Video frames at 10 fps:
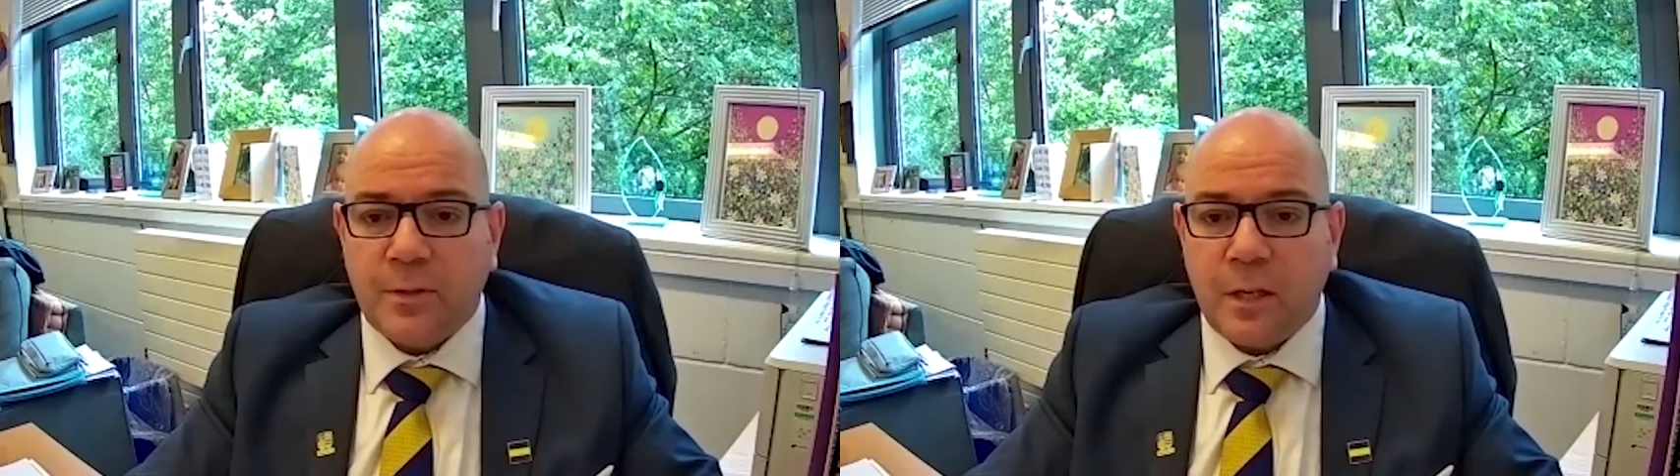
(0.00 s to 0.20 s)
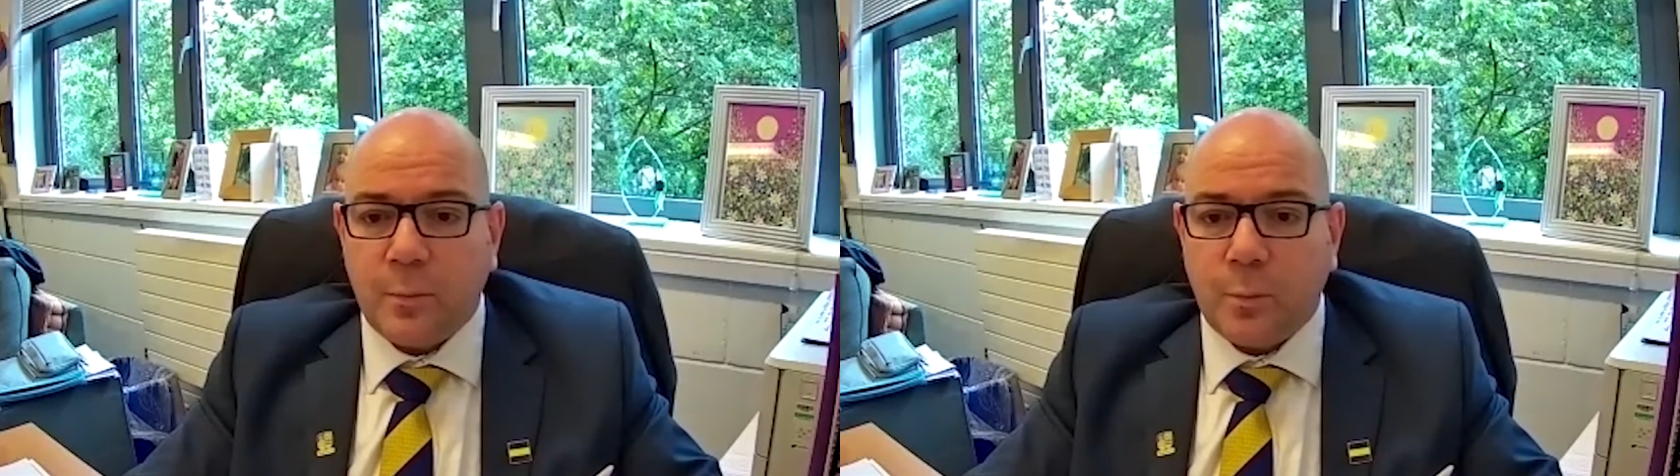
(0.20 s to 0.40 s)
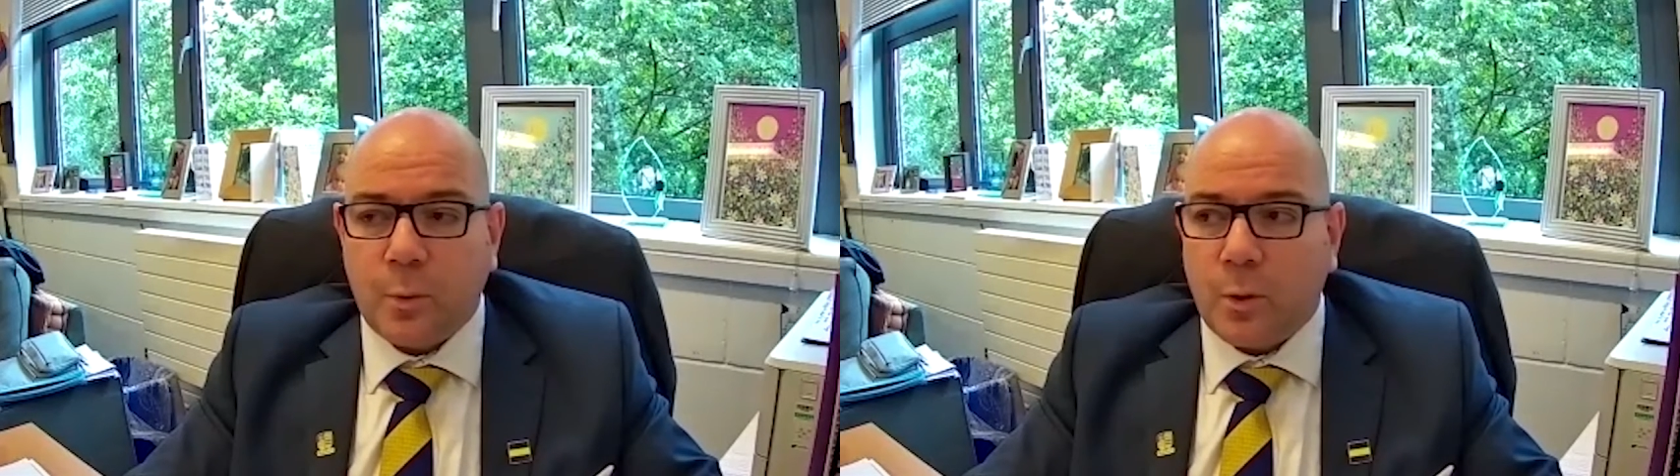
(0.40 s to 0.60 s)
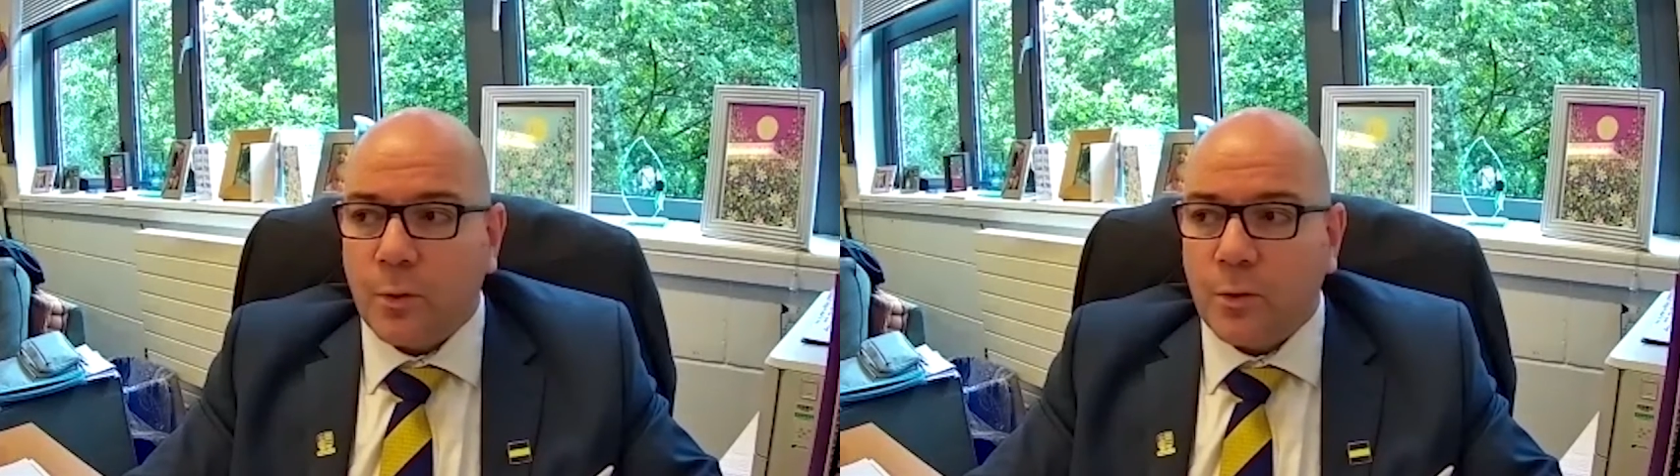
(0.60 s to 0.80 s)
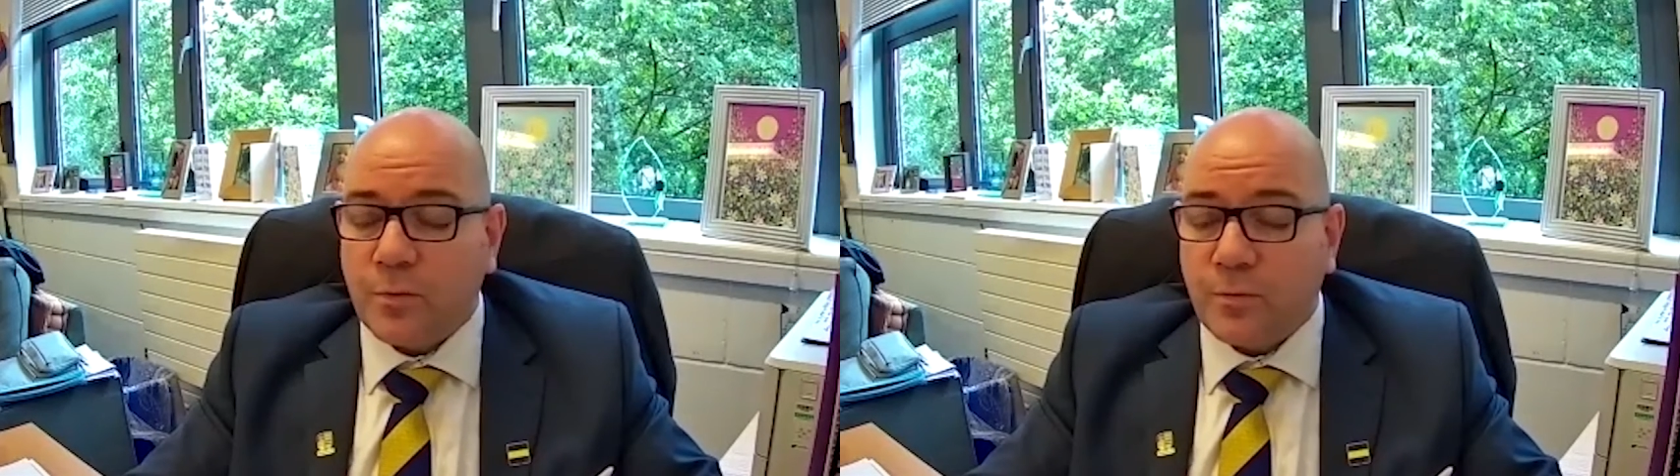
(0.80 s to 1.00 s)
it
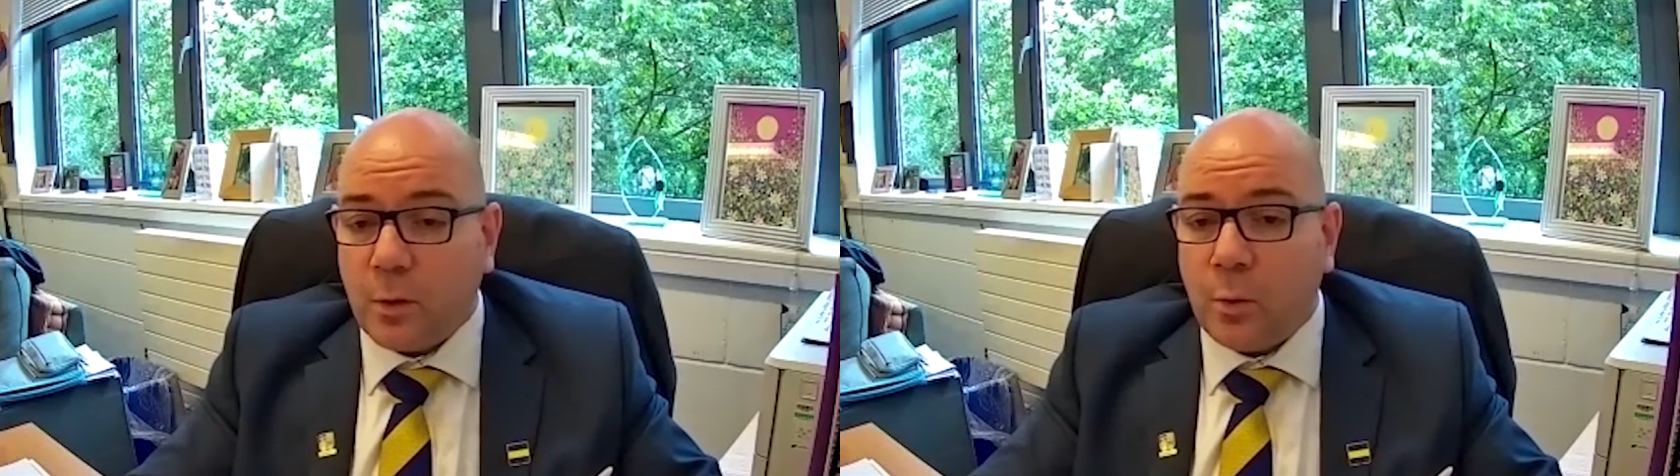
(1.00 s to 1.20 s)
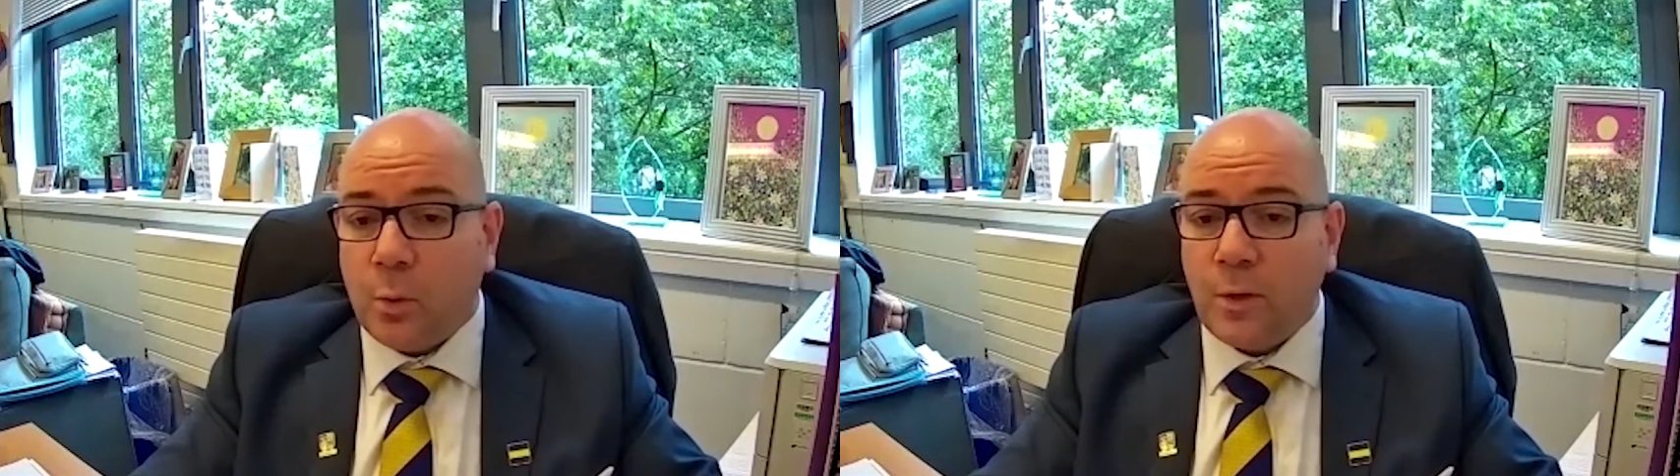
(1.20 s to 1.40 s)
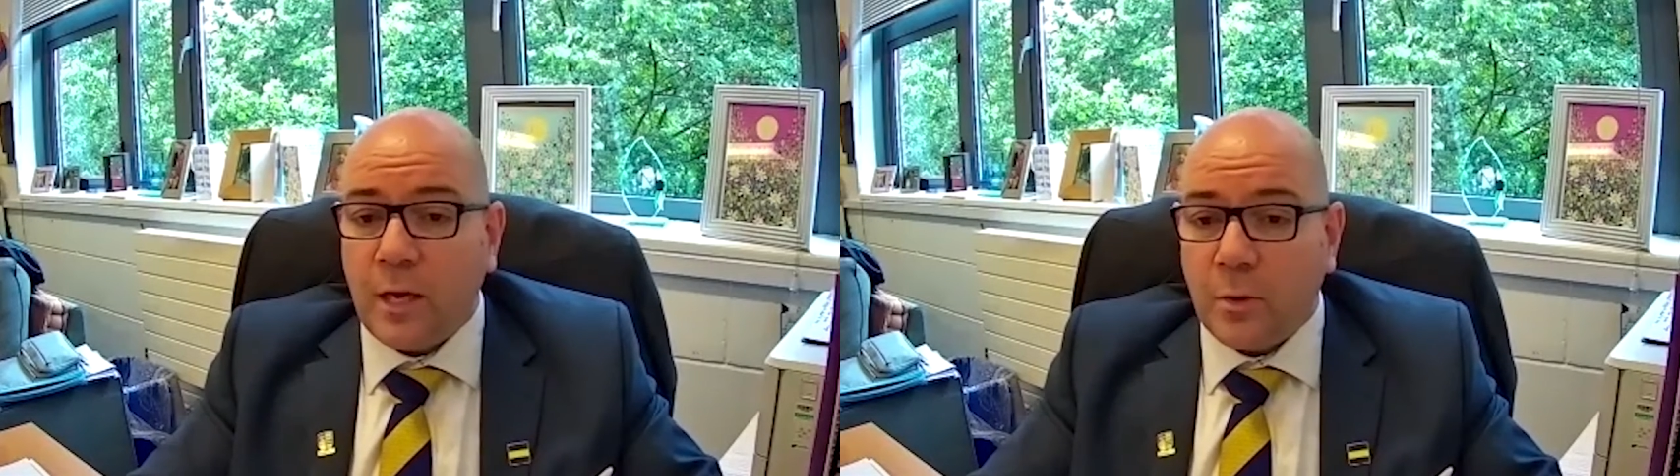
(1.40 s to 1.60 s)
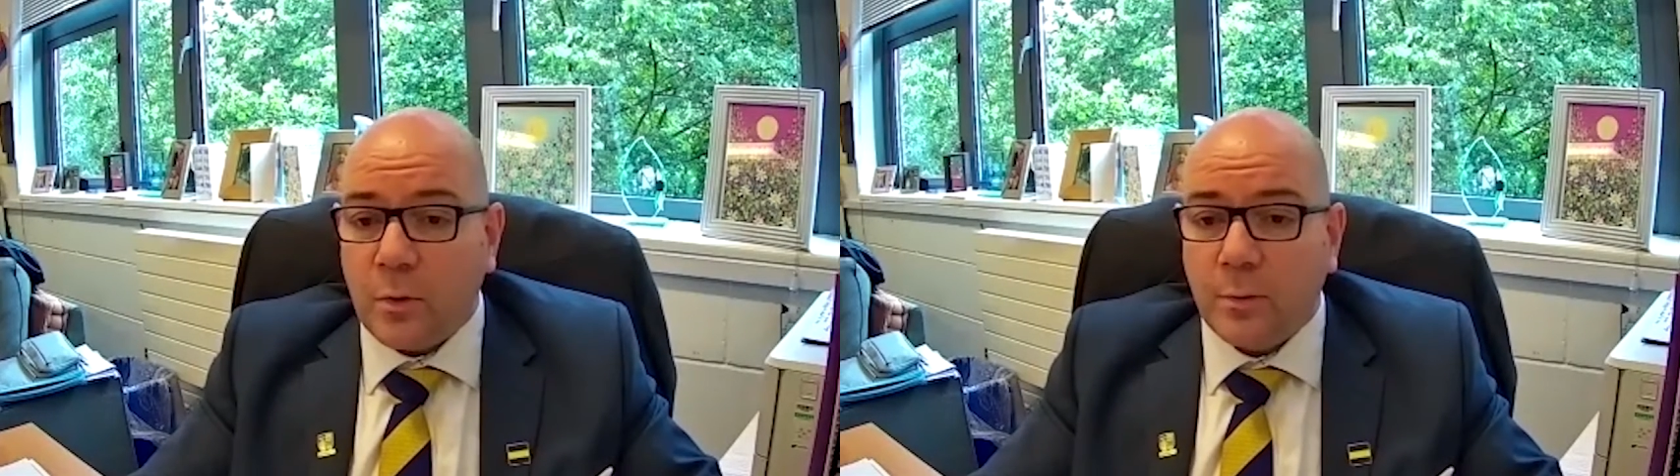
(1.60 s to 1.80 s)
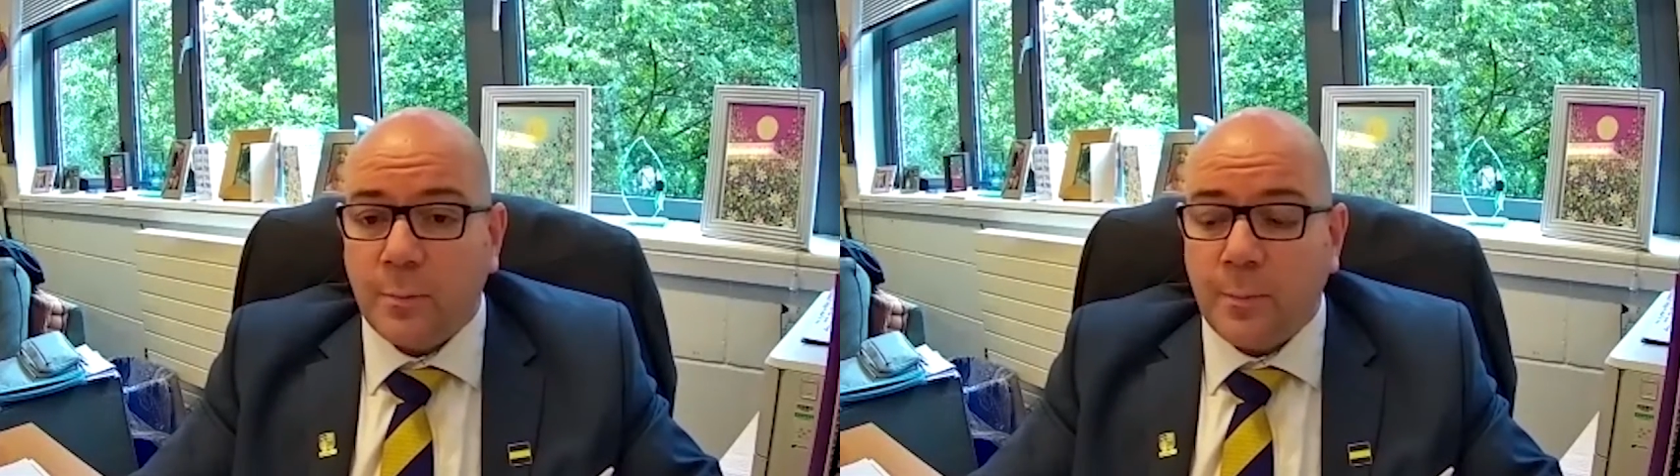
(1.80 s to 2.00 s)
was for all year groups,